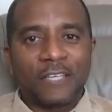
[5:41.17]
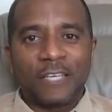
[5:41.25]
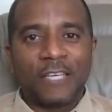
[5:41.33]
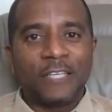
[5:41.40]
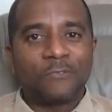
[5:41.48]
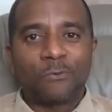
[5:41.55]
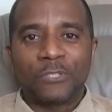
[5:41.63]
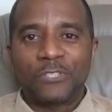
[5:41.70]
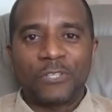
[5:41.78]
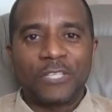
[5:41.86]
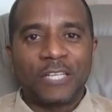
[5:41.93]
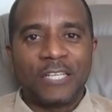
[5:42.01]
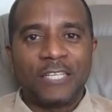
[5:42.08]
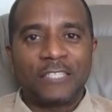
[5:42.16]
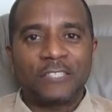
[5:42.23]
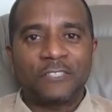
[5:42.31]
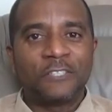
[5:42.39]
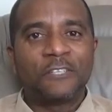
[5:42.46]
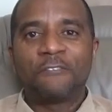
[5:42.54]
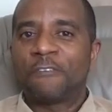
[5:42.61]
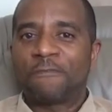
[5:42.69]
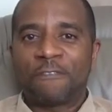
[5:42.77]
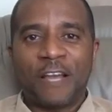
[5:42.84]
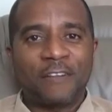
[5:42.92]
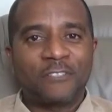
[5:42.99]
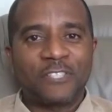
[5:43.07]
Eat what's on the list for
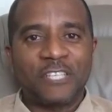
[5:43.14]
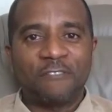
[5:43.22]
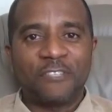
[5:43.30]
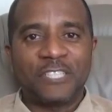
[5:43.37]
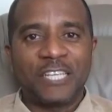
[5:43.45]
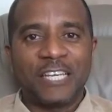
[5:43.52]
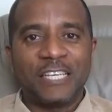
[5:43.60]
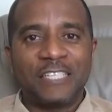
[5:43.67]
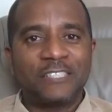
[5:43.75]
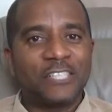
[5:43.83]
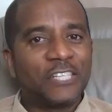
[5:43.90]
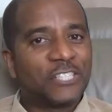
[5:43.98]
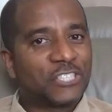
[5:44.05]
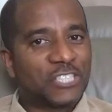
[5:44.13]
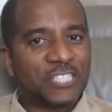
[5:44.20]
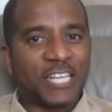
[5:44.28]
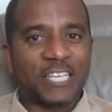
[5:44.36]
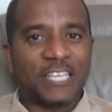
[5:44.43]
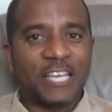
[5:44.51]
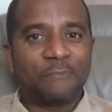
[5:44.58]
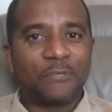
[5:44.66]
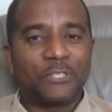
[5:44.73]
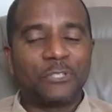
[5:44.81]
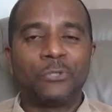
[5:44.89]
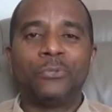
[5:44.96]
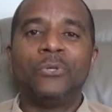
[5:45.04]
5 to 7 days, just like he had me
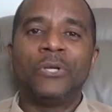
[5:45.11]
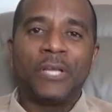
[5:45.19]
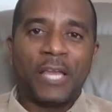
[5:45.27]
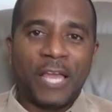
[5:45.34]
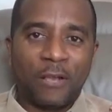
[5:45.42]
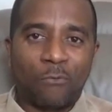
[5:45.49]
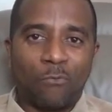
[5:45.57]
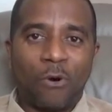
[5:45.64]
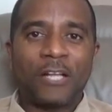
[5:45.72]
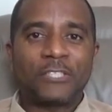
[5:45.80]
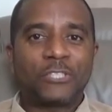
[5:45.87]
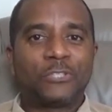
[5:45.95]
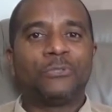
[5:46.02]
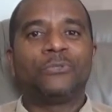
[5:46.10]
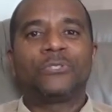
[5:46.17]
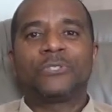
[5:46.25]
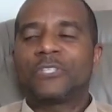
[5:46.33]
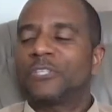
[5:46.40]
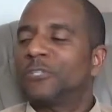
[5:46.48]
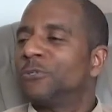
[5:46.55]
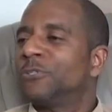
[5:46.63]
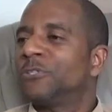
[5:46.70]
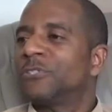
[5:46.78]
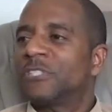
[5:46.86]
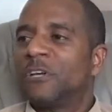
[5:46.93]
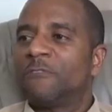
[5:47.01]
do, and watch you cure
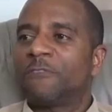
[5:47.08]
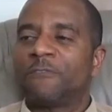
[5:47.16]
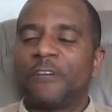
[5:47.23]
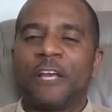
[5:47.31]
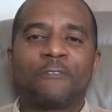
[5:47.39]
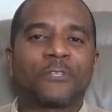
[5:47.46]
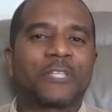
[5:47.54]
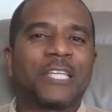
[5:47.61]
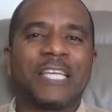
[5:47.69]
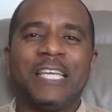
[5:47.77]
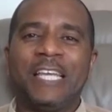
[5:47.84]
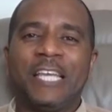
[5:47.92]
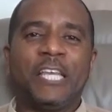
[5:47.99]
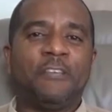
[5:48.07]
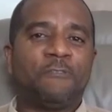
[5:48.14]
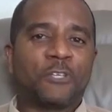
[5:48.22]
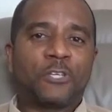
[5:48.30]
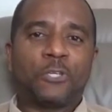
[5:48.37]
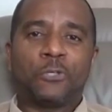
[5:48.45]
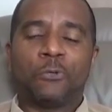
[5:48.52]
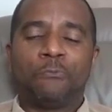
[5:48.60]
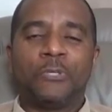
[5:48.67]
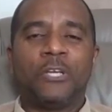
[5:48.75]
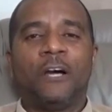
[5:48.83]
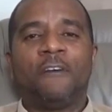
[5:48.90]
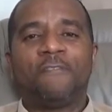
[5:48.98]
yourself of everything. He even cured
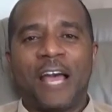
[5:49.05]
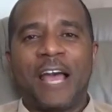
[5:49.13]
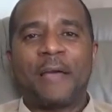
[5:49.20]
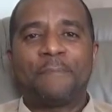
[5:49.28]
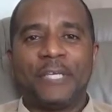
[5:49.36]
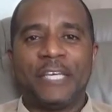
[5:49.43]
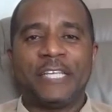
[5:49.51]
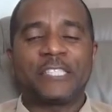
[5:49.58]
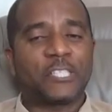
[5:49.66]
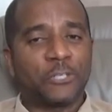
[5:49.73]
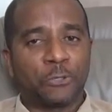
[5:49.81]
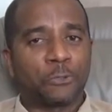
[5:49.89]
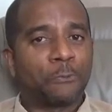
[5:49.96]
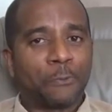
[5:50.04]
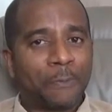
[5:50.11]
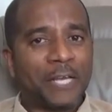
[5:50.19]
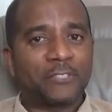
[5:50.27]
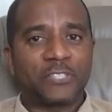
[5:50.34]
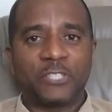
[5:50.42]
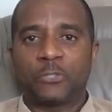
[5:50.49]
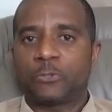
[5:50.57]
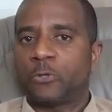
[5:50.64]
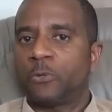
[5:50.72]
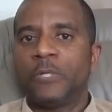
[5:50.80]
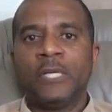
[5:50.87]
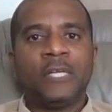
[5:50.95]
me of IBS, irritable bowel
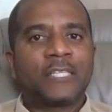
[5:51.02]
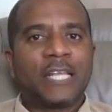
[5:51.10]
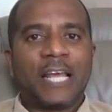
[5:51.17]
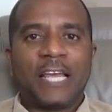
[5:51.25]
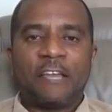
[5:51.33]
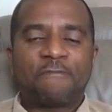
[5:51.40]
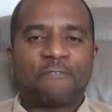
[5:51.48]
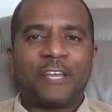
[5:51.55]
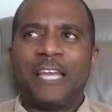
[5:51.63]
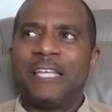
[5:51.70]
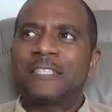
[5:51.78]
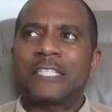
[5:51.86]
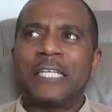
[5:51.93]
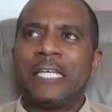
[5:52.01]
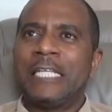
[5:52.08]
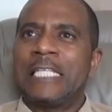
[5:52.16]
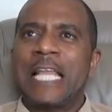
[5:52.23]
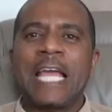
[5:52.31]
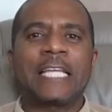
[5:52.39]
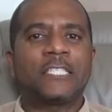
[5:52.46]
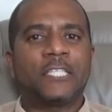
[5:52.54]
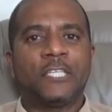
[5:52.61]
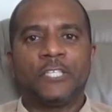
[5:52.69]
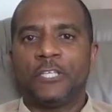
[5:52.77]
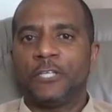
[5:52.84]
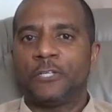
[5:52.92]
syndrome, that I had for 18,
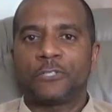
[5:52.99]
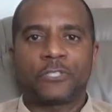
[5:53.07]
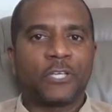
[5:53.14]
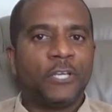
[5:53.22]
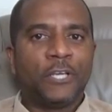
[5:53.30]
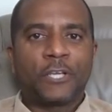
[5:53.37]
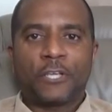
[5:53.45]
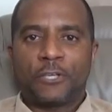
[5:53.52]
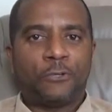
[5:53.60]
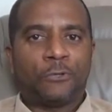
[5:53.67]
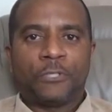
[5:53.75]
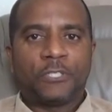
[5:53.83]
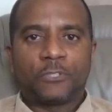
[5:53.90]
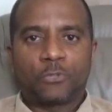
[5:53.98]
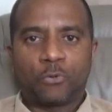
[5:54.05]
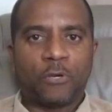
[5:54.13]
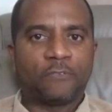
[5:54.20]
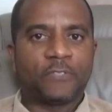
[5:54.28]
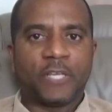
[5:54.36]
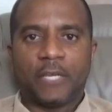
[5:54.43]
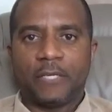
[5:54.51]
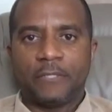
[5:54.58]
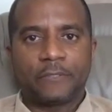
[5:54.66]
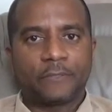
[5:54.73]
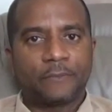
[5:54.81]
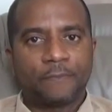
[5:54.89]
19 years, cured it in 12
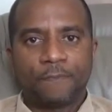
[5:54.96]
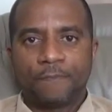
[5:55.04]
days.